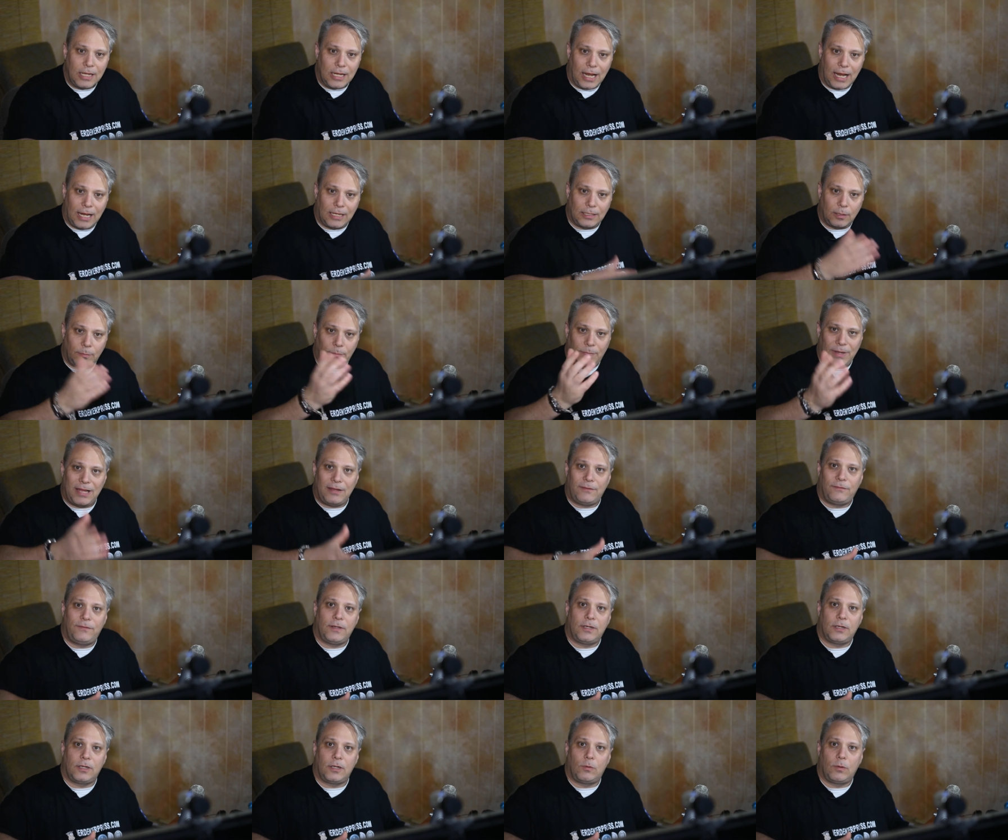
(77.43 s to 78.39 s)
and the bank
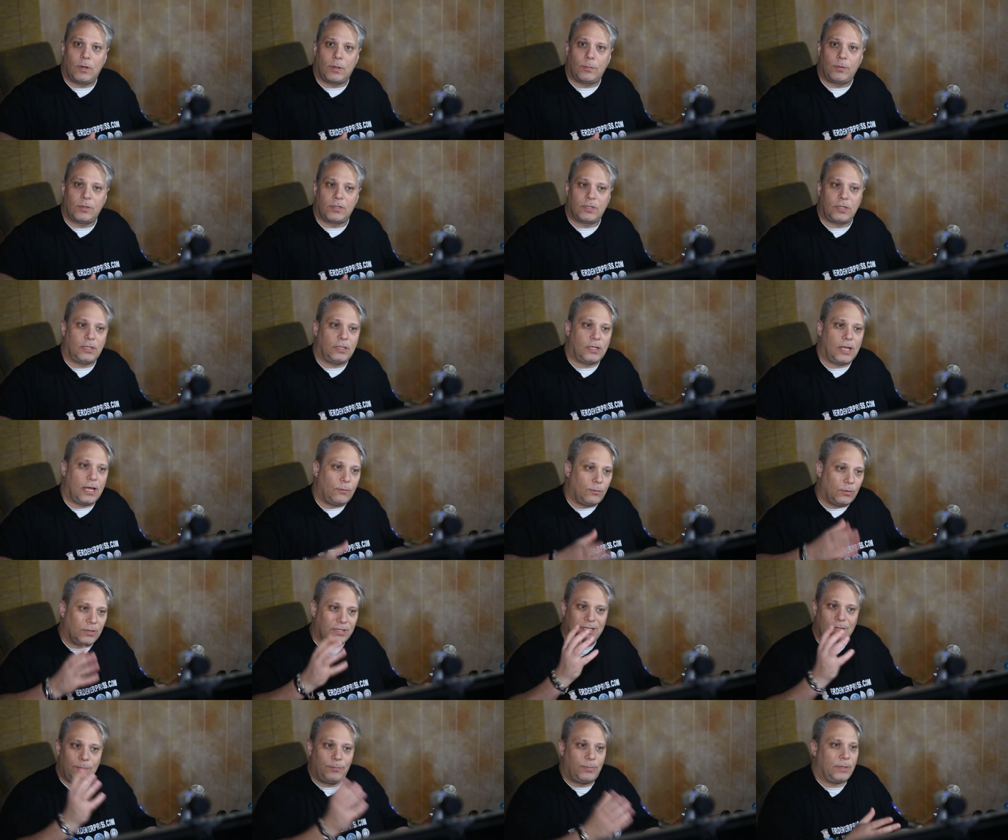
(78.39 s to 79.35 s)
feed in QuickBooks Online will
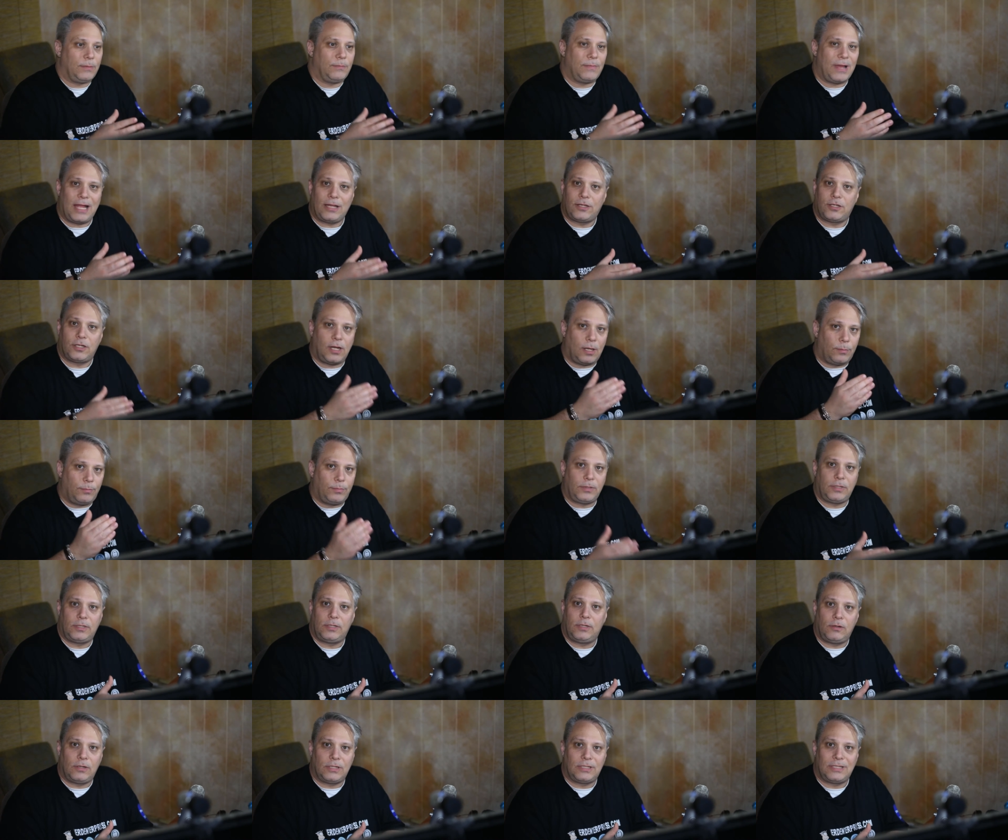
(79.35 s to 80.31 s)
simply match it up. It'll
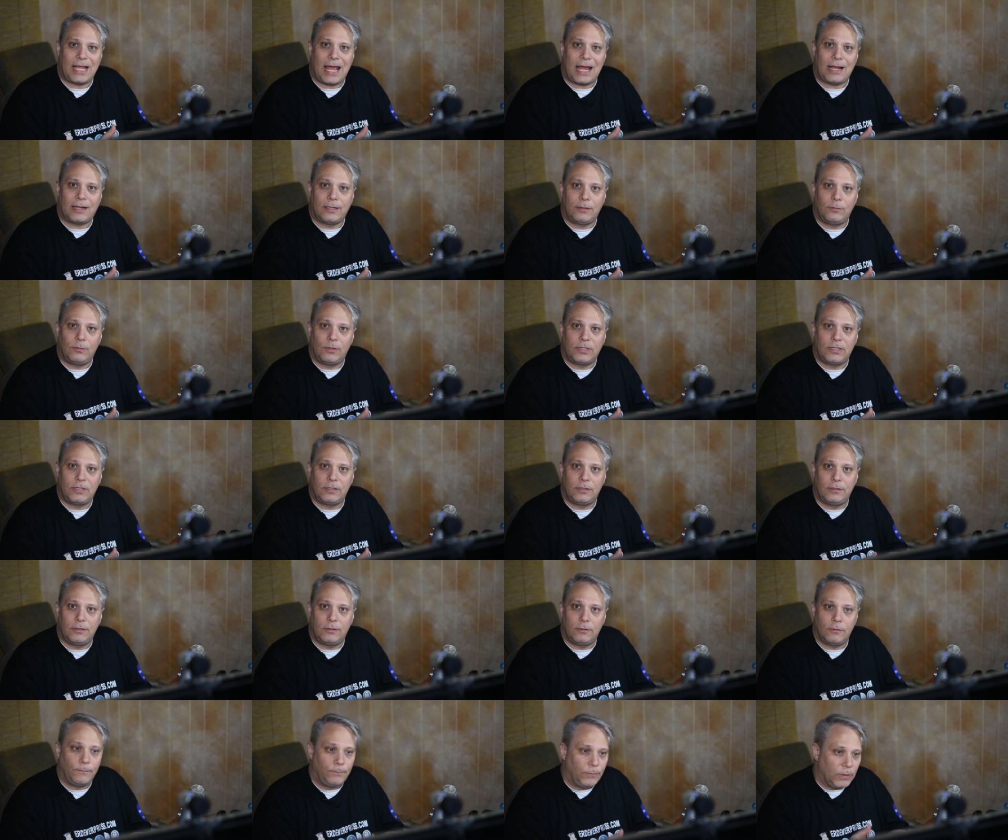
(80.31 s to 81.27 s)
know exactly what to
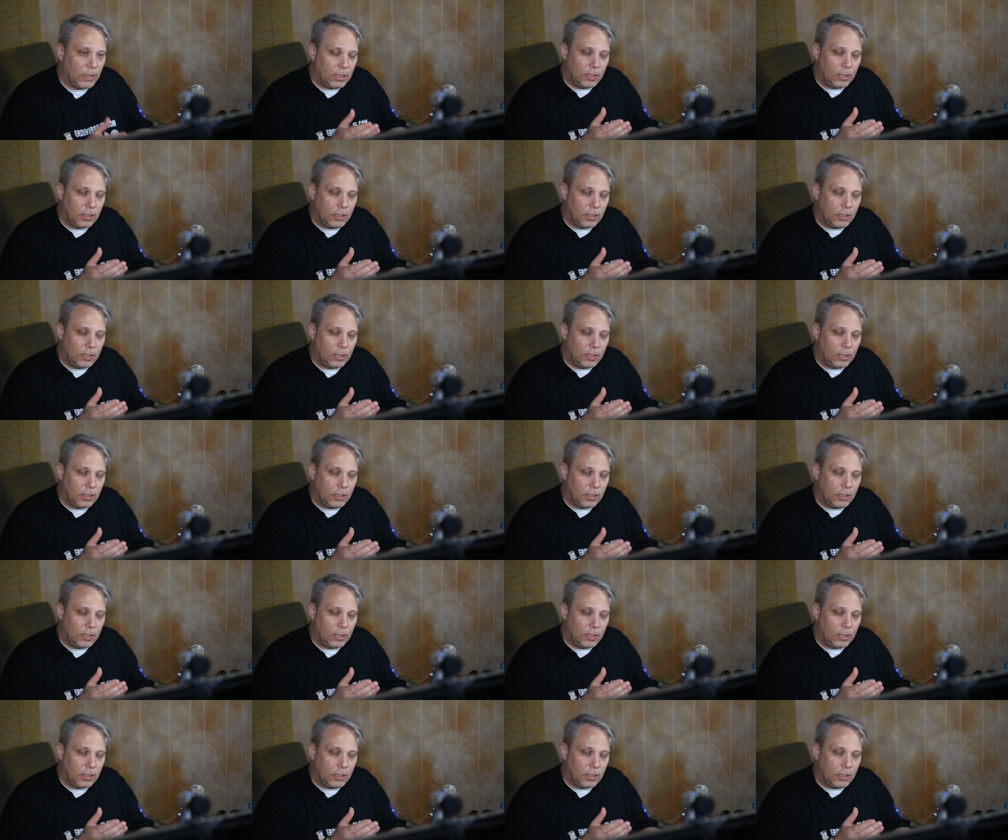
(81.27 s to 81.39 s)
do.